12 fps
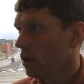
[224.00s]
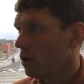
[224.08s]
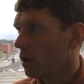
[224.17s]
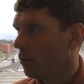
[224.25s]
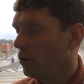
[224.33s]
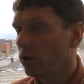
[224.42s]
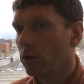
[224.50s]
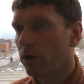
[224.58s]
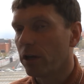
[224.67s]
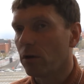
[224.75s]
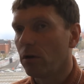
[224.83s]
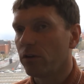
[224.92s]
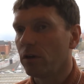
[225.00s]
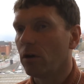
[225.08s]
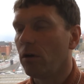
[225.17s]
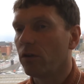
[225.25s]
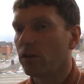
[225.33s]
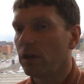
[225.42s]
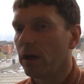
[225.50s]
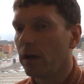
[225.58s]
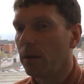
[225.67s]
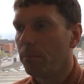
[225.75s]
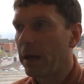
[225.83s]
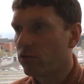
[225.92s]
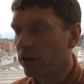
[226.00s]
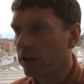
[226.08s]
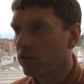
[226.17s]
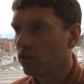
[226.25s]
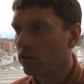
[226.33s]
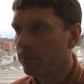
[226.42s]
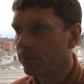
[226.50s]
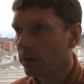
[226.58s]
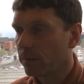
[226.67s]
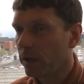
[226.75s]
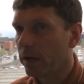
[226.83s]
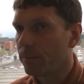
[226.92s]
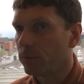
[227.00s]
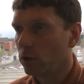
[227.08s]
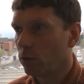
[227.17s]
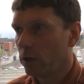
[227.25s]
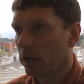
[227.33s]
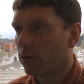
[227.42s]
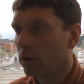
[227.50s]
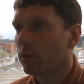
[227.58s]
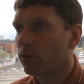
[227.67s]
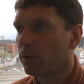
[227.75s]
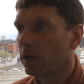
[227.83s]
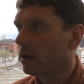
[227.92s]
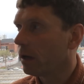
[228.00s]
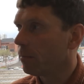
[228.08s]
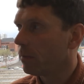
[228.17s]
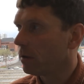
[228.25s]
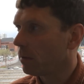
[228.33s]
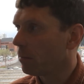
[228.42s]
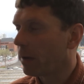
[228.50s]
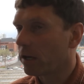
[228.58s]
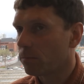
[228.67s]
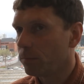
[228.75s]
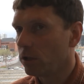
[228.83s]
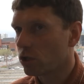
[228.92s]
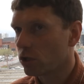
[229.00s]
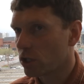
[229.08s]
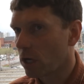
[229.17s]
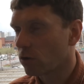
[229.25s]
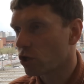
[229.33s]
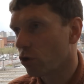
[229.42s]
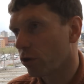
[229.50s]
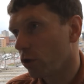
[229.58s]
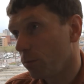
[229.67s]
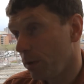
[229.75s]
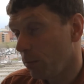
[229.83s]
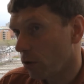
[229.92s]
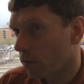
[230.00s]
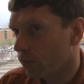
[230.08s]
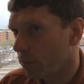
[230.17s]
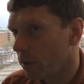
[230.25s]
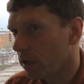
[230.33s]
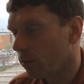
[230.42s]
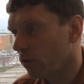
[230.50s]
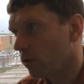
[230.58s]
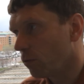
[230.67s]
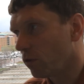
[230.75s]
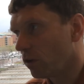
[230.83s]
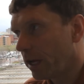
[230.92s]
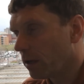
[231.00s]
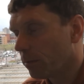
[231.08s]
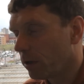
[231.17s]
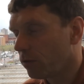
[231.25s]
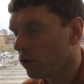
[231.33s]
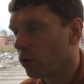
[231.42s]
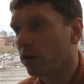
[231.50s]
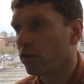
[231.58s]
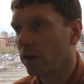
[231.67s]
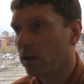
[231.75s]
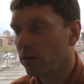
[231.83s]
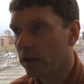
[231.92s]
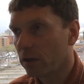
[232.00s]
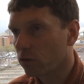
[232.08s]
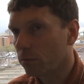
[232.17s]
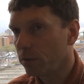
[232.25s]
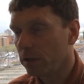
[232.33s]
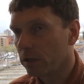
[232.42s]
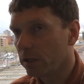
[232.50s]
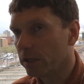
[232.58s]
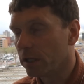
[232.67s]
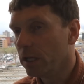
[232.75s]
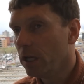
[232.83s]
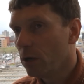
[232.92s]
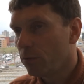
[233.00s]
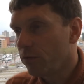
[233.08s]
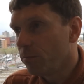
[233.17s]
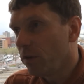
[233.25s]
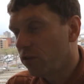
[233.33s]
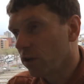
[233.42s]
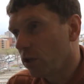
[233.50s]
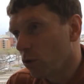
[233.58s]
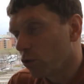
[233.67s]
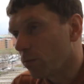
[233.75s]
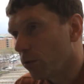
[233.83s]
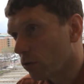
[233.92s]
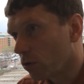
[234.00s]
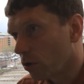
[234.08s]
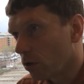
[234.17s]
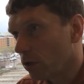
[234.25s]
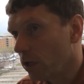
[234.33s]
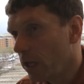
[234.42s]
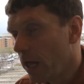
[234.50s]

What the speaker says: Yeah, when you look at all the metrics, you will agree with me. It might sound shocking to people not familiar with the data, but if you look at the data, it's completely clear. We've missed the Kyoto Protocol,